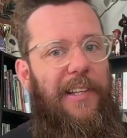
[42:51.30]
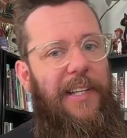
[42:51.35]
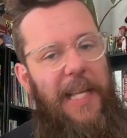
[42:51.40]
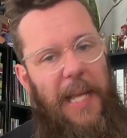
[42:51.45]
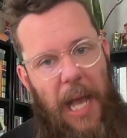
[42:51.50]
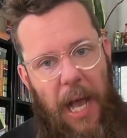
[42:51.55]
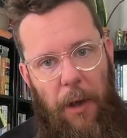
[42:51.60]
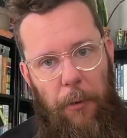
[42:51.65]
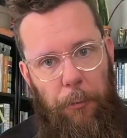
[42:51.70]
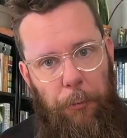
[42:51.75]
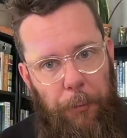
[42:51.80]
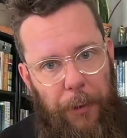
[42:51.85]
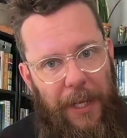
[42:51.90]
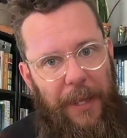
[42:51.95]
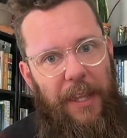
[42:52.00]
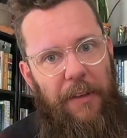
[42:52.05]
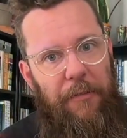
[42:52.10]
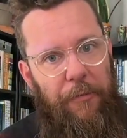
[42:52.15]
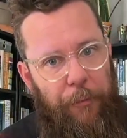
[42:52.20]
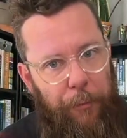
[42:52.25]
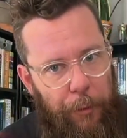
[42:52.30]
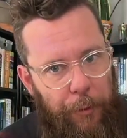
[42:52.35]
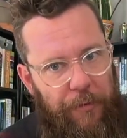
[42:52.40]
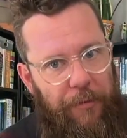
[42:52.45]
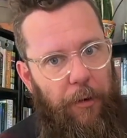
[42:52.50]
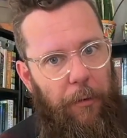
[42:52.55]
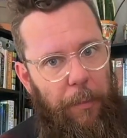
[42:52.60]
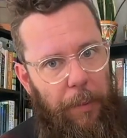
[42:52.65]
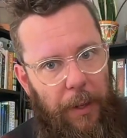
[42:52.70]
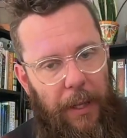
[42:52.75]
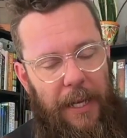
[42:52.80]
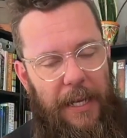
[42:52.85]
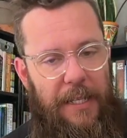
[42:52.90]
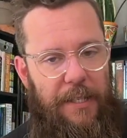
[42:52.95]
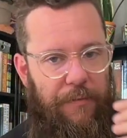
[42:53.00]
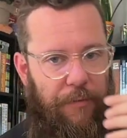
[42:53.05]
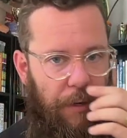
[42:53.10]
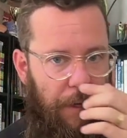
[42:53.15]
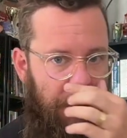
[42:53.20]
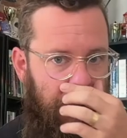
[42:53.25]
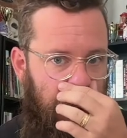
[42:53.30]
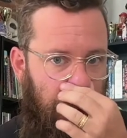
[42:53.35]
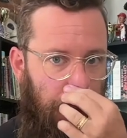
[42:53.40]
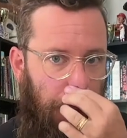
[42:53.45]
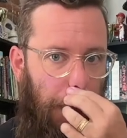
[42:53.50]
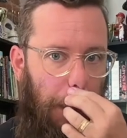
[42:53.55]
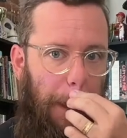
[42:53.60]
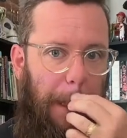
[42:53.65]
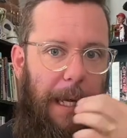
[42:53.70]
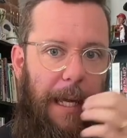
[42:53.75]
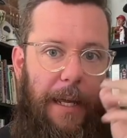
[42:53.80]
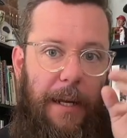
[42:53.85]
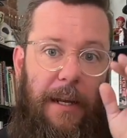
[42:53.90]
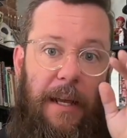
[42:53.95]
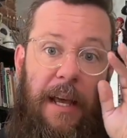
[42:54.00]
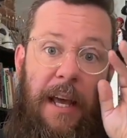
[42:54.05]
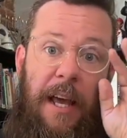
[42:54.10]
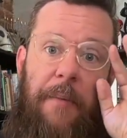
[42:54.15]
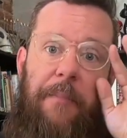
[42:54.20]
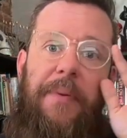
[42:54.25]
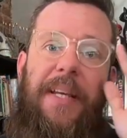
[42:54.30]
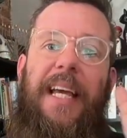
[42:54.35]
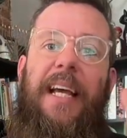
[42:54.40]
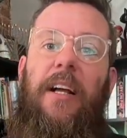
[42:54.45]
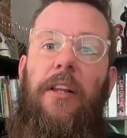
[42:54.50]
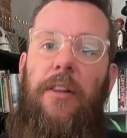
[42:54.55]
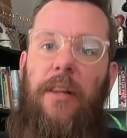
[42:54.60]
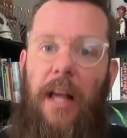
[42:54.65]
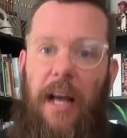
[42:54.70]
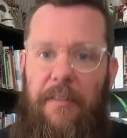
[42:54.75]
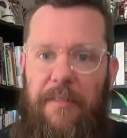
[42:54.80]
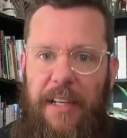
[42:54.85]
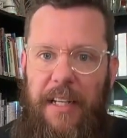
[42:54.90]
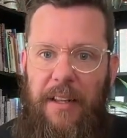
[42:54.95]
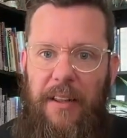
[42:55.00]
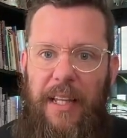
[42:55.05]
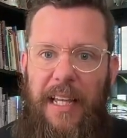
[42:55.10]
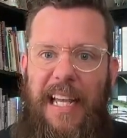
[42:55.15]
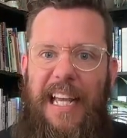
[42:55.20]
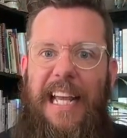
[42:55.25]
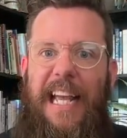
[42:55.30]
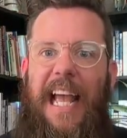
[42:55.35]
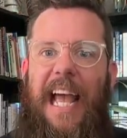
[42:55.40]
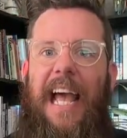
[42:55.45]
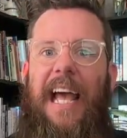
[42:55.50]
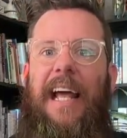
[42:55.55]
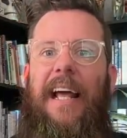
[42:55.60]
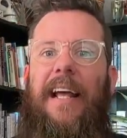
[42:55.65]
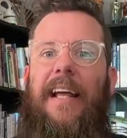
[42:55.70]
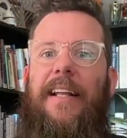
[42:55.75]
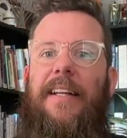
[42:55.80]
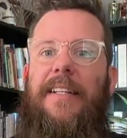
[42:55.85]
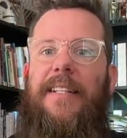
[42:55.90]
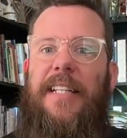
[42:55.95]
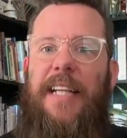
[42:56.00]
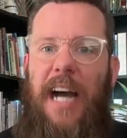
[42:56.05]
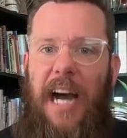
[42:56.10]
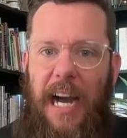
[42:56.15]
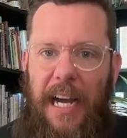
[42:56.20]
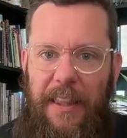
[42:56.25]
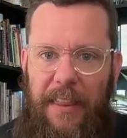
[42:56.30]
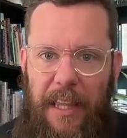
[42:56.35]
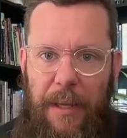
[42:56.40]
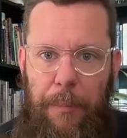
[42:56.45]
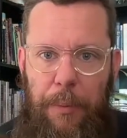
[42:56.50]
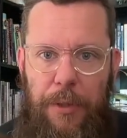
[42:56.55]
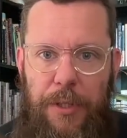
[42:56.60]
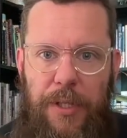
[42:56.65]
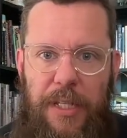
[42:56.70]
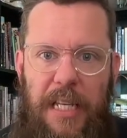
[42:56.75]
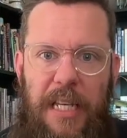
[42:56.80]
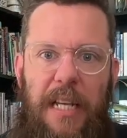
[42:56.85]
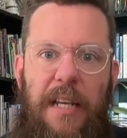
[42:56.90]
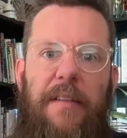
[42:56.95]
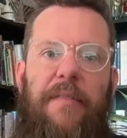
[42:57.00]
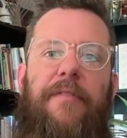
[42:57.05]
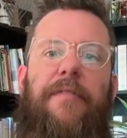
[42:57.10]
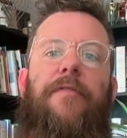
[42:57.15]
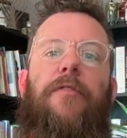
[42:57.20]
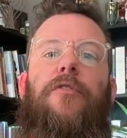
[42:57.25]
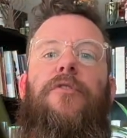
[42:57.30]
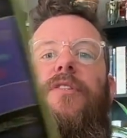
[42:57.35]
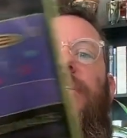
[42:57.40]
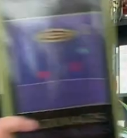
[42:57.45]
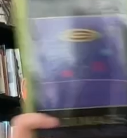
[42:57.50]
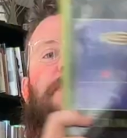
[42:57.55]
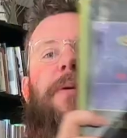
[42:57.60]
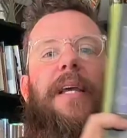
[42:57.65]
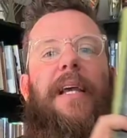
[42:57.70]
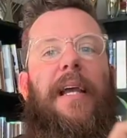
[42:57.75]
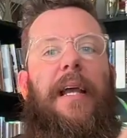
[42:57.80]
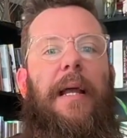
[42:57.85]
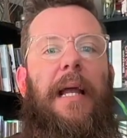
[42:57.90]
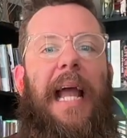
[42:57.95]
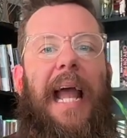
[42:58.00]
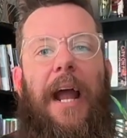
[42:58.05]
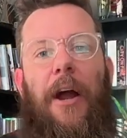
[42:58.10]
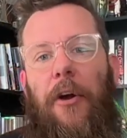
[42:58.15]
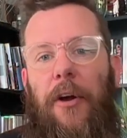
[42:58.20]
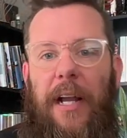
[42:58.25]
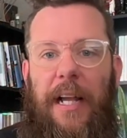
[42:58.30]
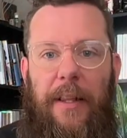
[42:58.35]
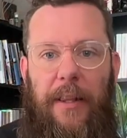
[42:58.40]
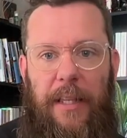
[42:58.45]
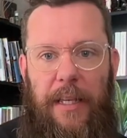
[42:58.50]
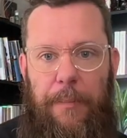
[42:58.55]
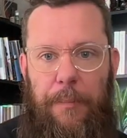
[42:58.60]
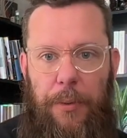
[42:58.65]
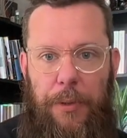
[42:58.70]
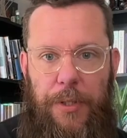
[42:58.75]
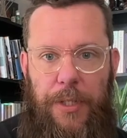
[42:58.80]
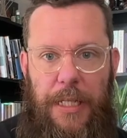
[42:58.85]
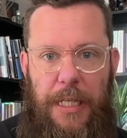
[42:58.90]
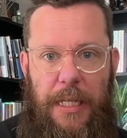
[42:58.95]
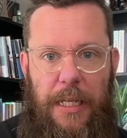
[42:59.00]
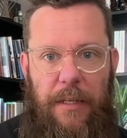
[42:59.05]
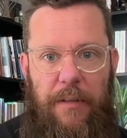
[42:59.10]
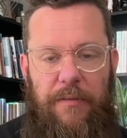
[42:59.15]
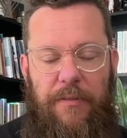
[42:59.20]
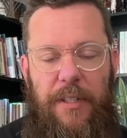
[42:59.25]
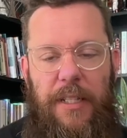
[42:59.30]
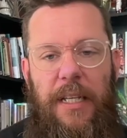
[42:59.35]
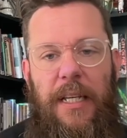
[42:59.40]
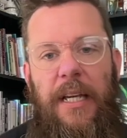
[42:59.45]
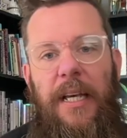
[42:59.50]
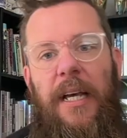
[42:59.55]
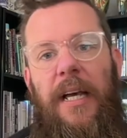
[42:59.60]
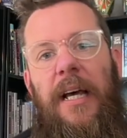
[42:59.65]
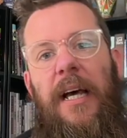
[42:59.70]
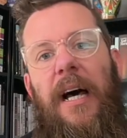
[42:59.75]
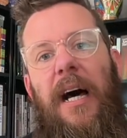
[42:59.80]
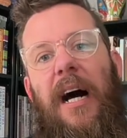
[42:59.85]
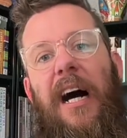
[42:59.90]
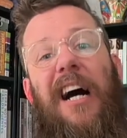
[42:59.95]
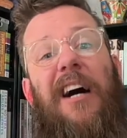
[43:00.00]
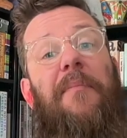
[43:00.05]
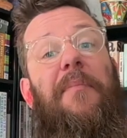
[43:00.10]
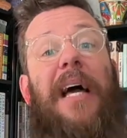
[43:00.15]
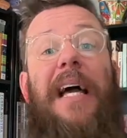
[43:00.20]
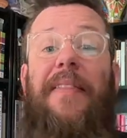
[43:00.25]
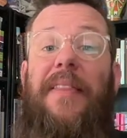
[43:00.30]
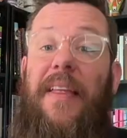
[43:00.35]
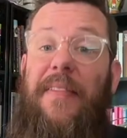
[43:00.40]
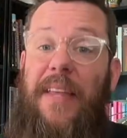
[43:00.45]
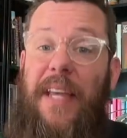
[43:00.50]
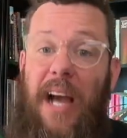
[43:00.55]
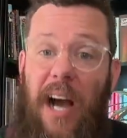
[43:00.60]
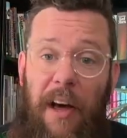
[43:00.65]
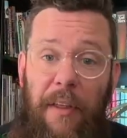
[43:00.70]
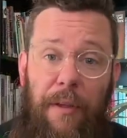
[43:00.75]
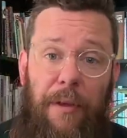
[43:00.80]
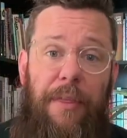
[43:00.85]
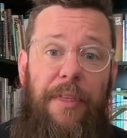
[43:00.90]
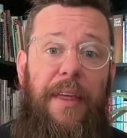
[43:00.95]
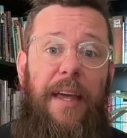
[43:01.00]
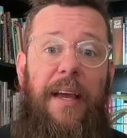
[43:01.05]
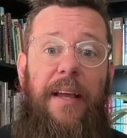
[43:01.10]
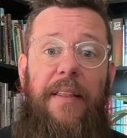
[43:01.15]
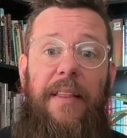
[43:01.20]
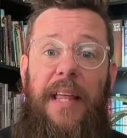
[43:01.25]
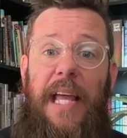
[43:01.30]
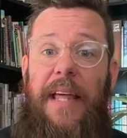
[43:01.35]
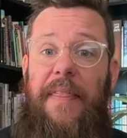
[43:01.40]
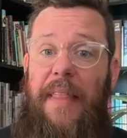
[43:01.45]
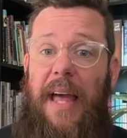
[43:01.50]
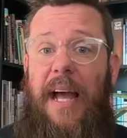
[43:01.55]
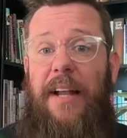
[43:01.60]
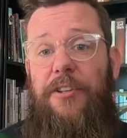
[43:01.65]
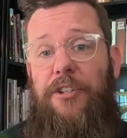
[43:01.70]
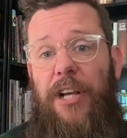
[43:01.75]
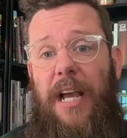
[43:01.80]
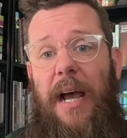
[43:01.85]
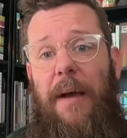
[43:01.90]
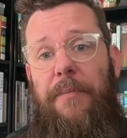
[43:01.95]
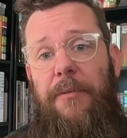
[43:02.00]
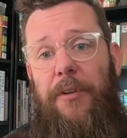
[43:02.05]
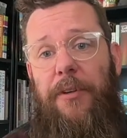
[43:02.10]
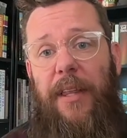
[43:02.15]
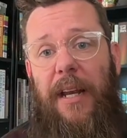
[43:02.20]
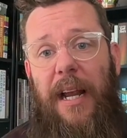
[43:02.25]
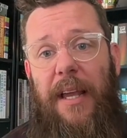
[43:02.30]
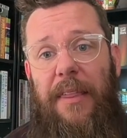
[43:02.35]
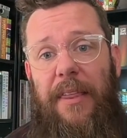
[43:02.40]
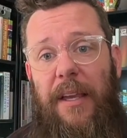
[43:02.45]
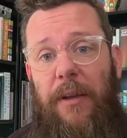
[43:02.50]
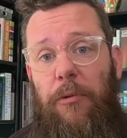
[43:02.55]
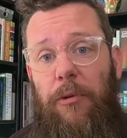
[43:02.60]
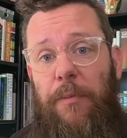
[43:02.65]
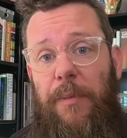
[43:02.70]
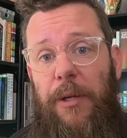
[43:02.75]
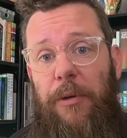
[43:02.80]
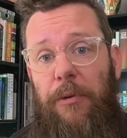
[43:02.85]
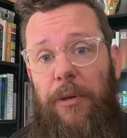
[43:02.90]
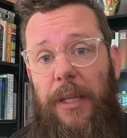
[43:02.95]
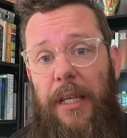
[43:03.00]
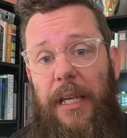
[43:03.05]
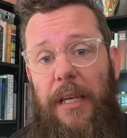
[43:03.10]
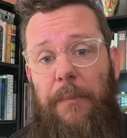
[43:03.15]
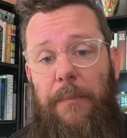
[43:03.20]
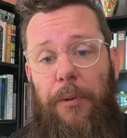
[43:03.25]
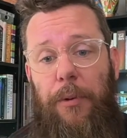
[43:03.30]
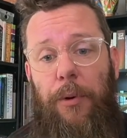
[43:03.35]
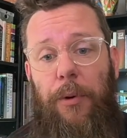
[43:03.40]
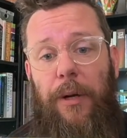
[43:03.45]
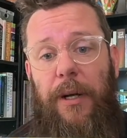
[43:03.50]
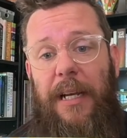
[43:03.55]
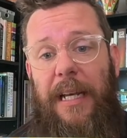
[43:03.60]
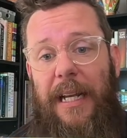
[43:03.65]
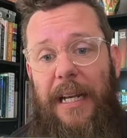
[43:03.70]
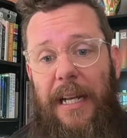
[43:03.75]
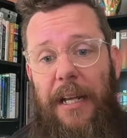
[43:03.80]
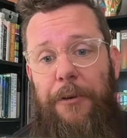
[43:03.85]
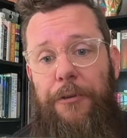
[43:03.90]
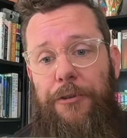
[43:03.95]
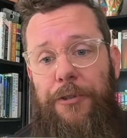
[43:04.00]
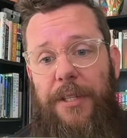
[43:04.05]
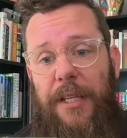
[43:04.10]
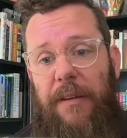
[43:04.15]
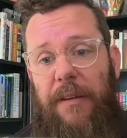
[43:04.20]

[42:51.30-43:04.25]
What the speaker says: a really fruitful place for us to look at being lovingly and kindly perceived versus being arrogantly perceived. And then the other thing in that chapter that I think would be really important and interesting